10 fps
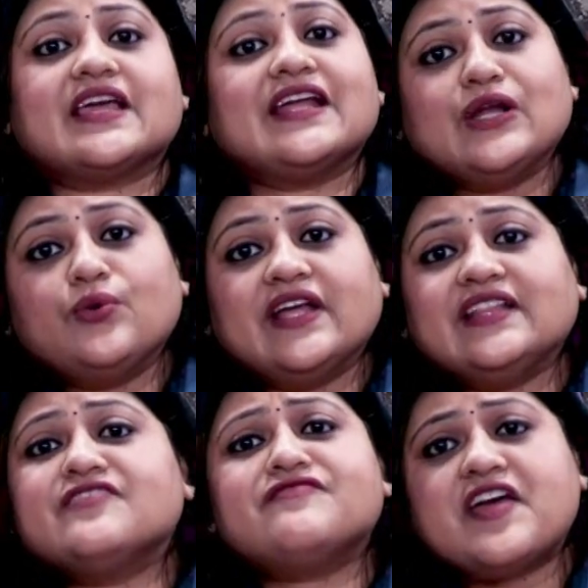
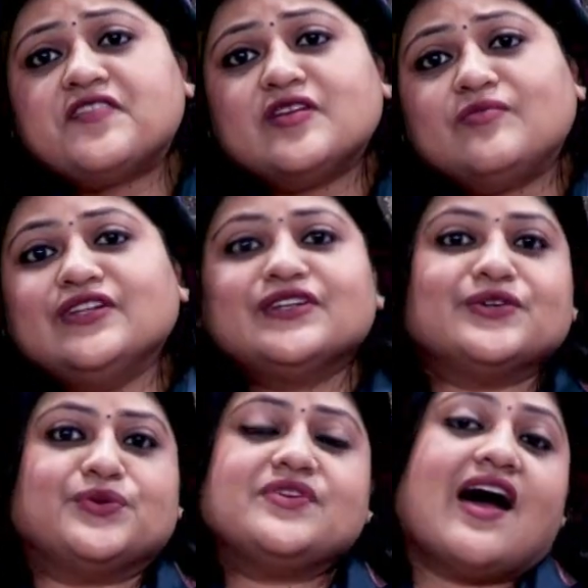including the Venerable
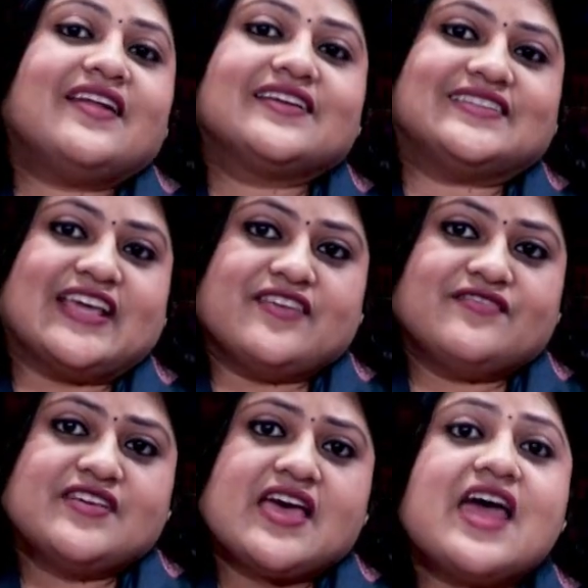Guru Nanak Dev,
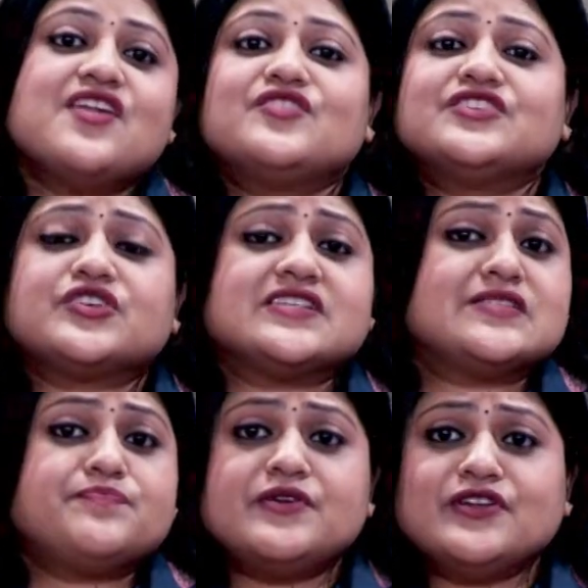enrich its
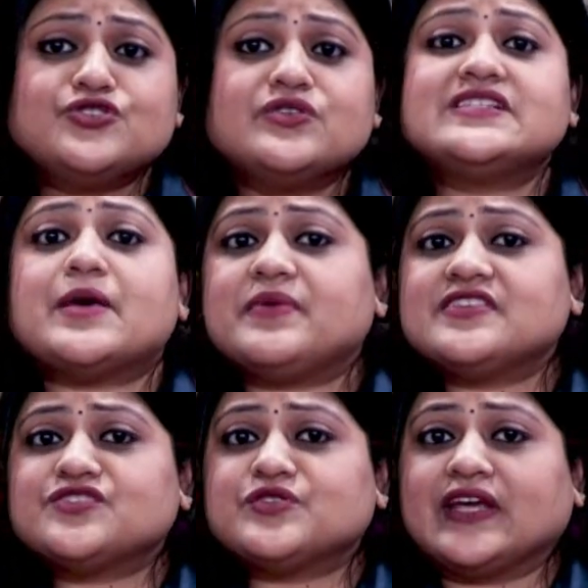spiritual
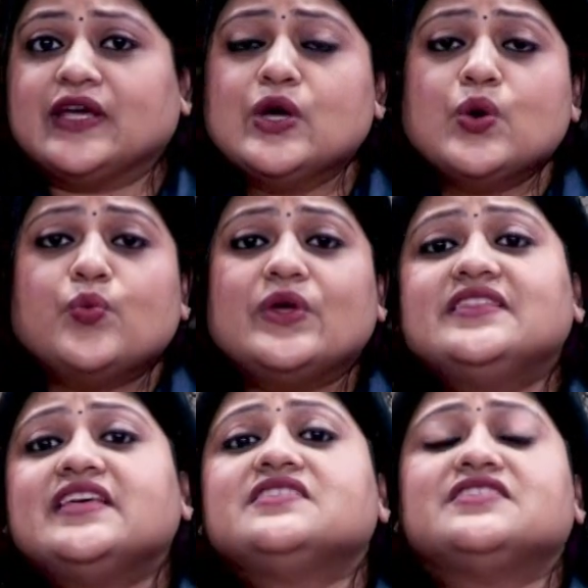tapestry
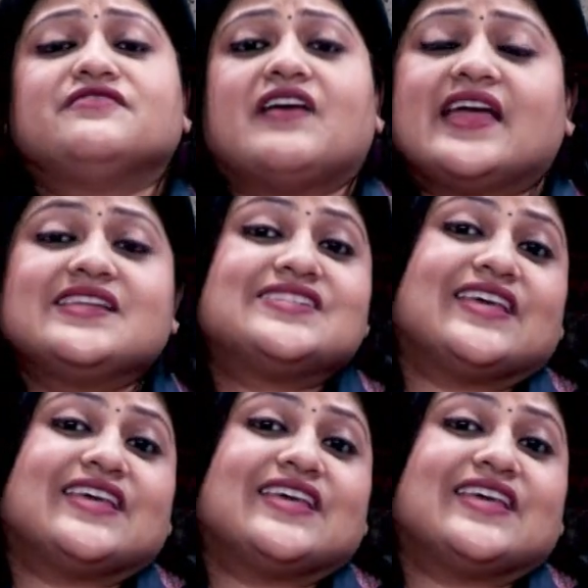with their divine